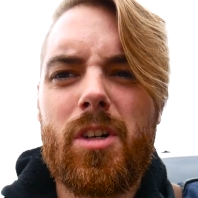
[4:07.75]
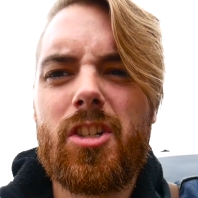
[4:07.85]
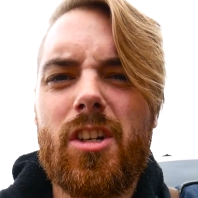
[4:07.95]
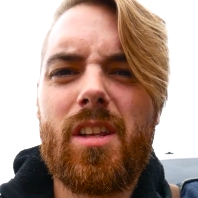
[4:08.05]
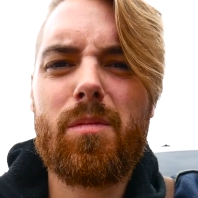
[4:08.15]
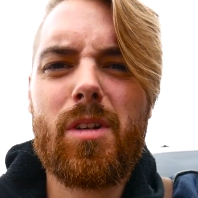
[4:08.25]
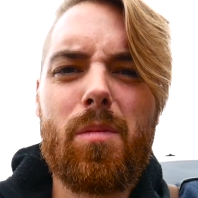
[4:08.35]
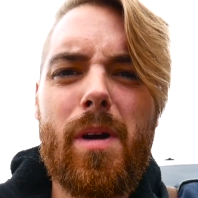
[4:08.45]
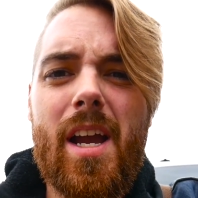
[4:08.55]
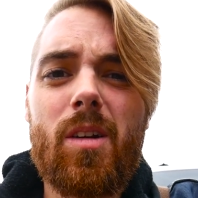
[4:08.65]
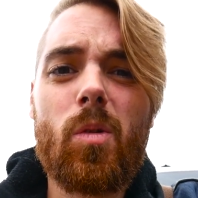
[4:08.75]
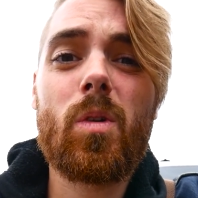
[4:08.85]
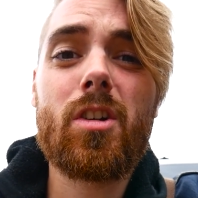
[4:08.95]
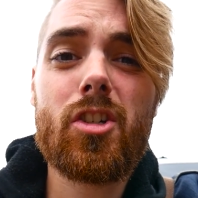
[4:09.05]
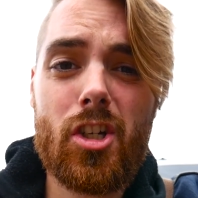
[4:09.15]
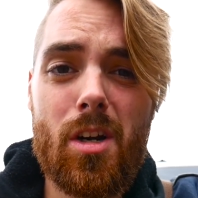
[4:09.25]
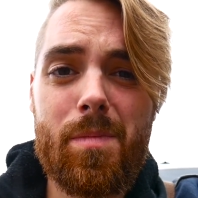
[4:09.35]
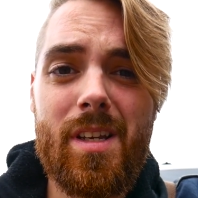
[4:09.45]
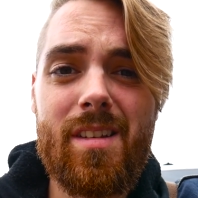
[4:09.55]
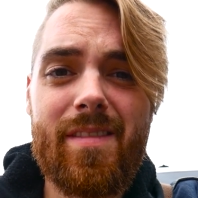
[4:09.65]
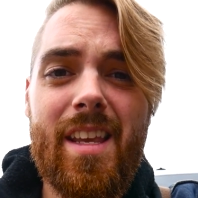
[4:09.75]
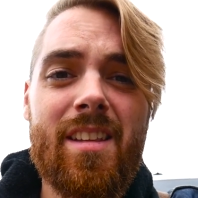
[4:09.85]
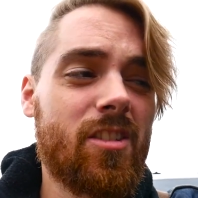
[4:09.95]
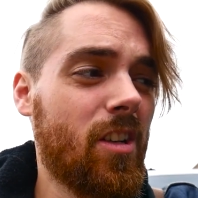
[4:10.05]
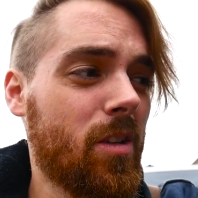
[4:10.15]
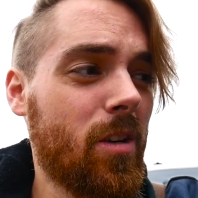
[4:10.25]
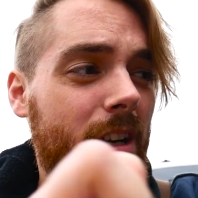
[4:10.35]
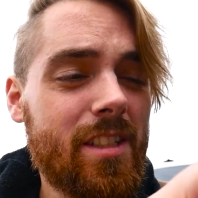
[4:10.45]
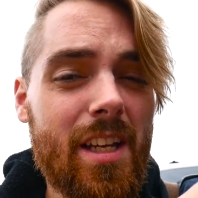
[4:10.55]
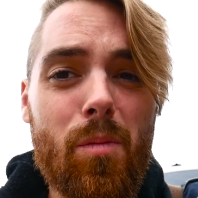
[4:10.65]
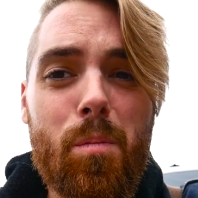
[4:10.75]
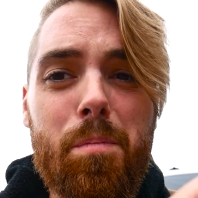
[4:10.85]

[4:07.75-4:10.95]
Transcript: Pretty sure that I'm gonna buy an orange Sharpie and start crossing out